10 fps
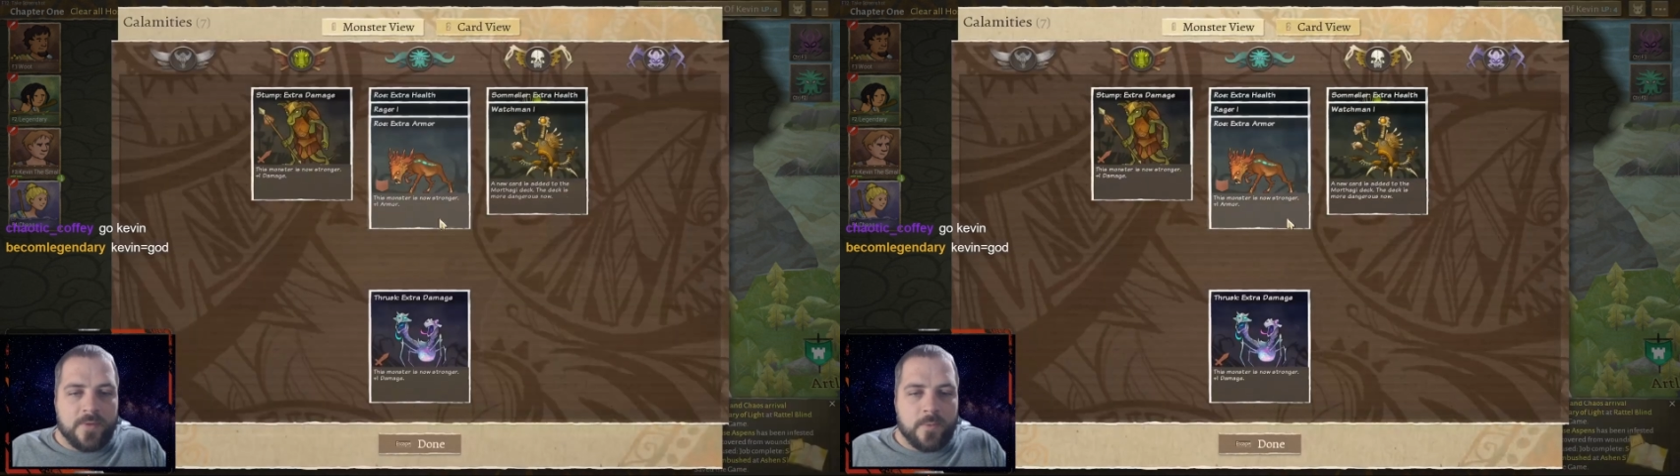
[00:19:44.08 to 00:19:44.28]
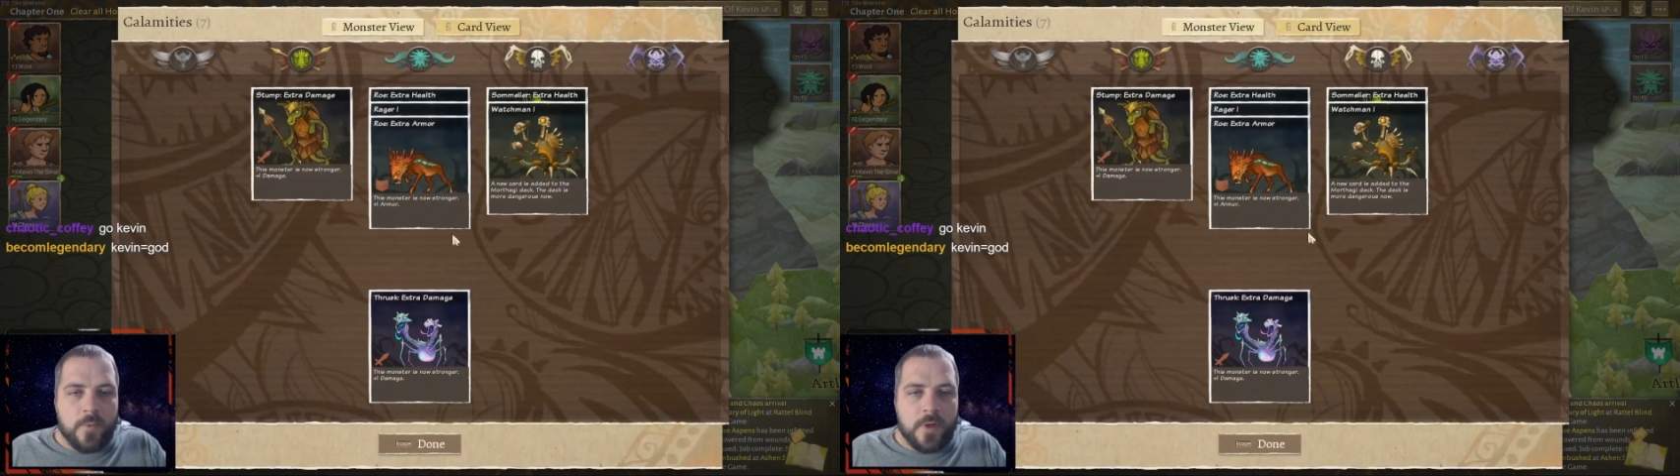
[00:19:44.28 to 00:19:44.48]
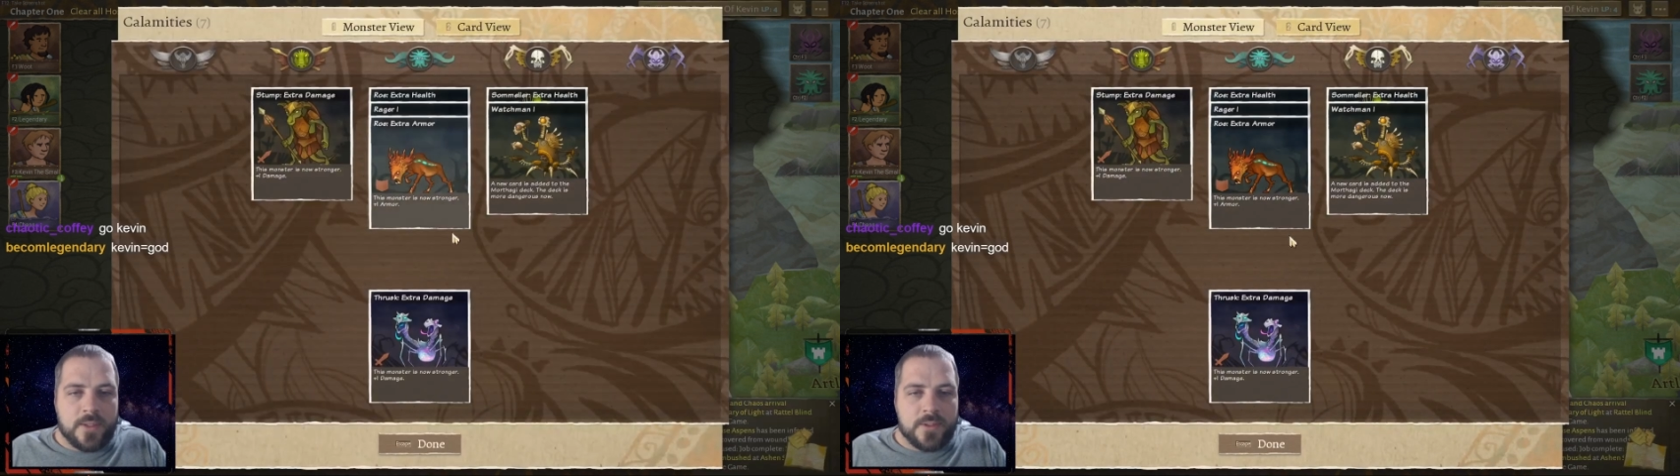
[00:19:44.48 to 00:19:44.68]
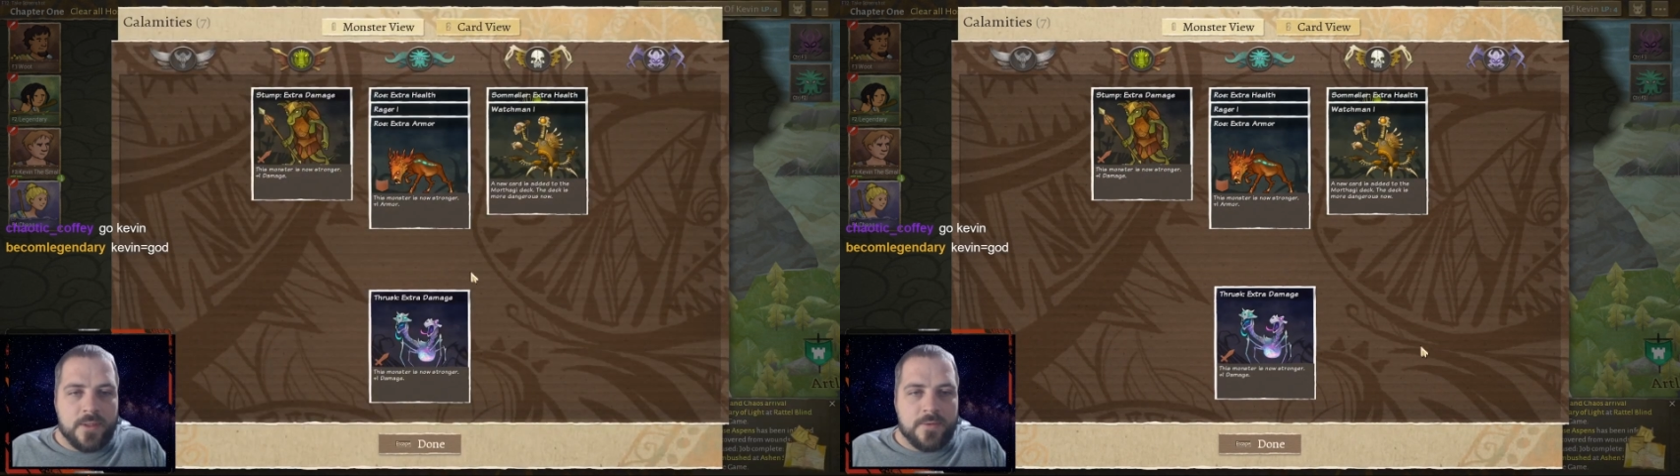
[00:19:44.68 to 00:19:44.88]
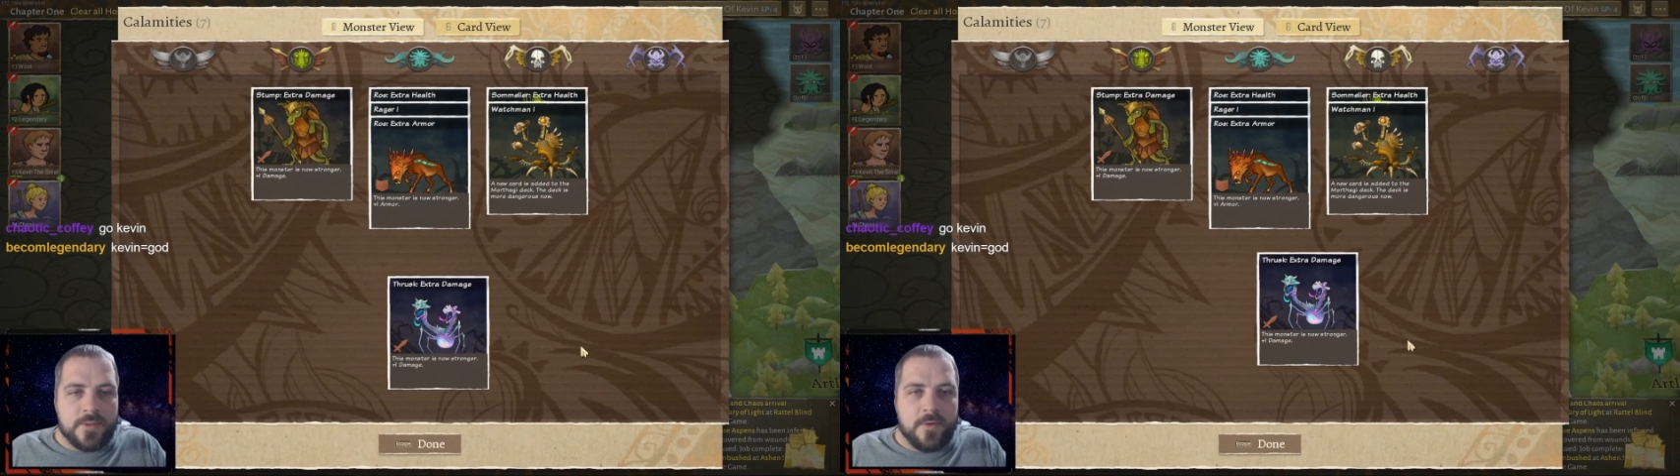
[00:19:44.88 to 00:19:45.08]
to watch
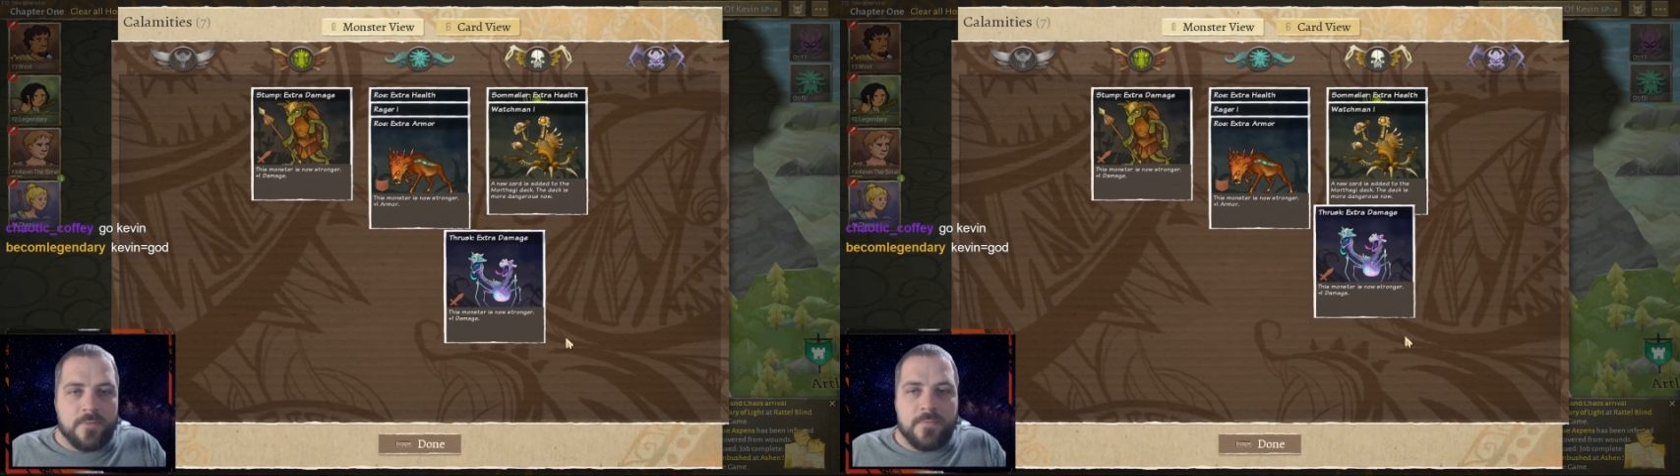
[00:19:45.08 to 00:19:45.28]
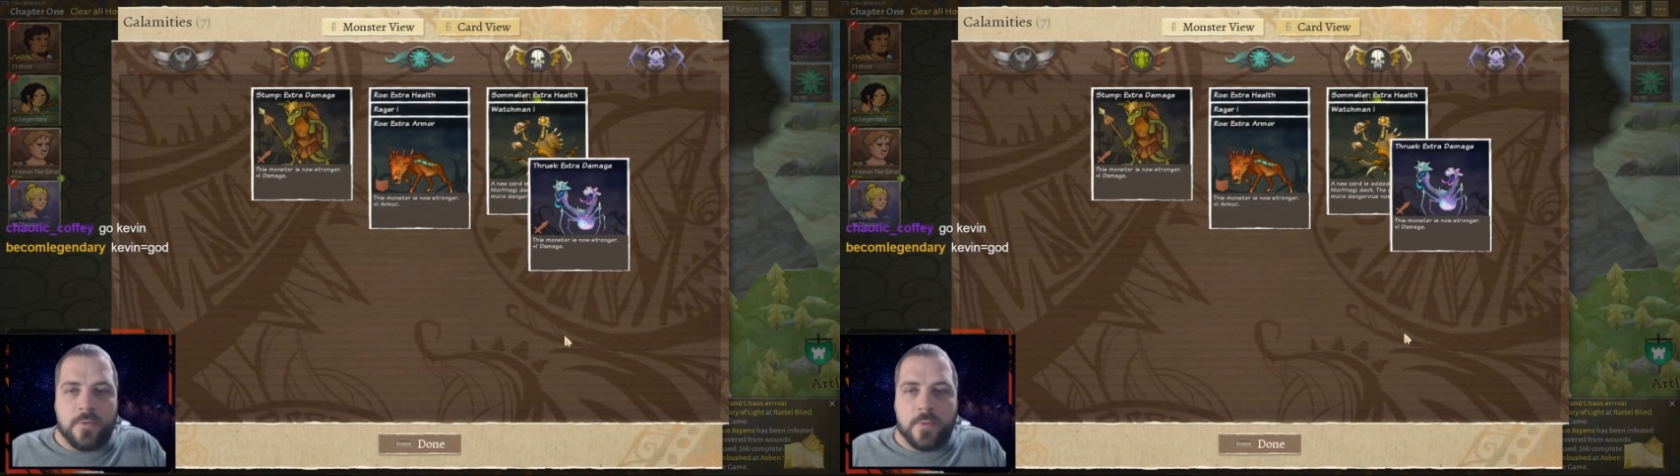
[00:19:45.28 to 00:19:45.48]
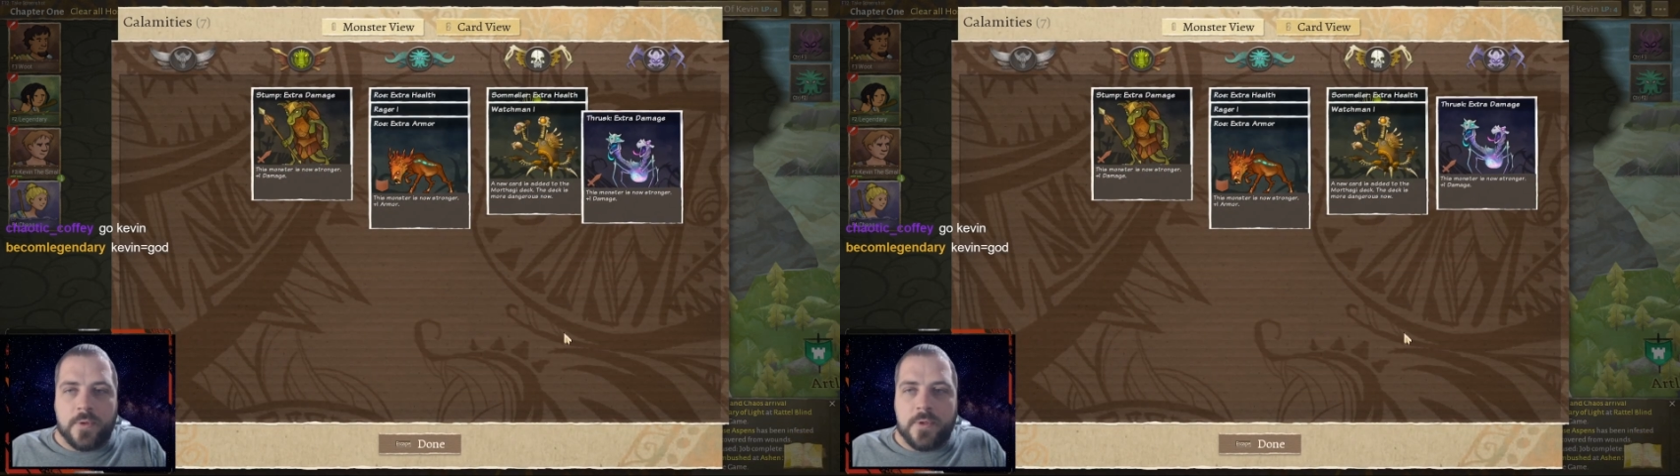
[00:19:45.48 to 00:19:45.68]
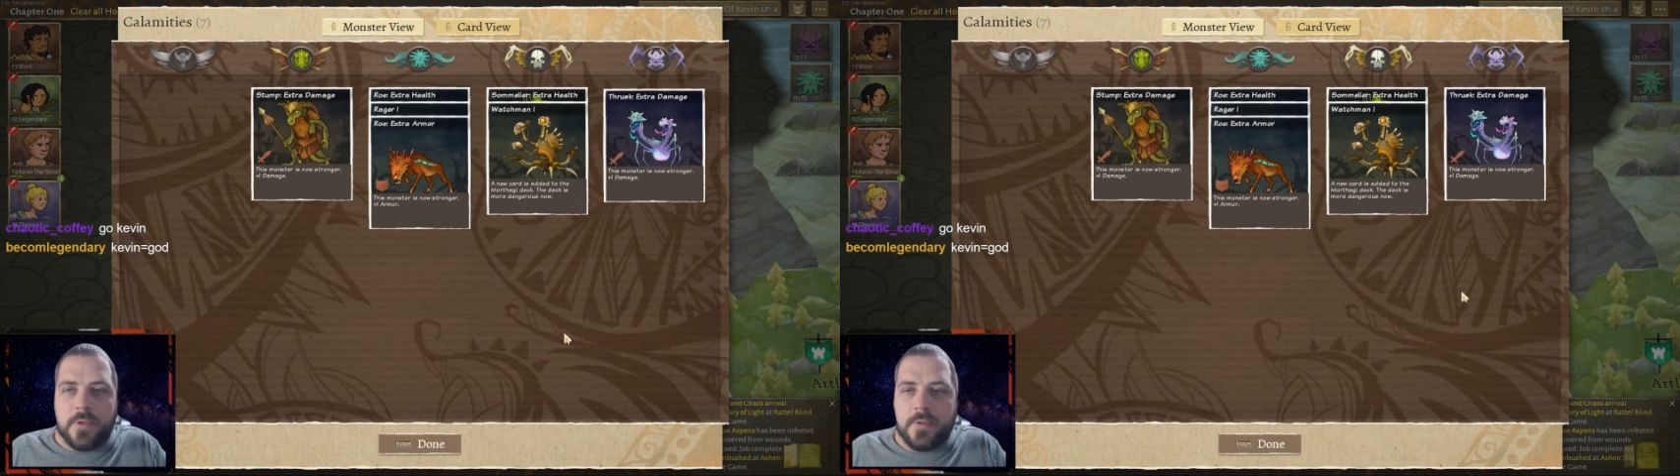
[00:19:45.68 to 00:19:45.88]
those going forward.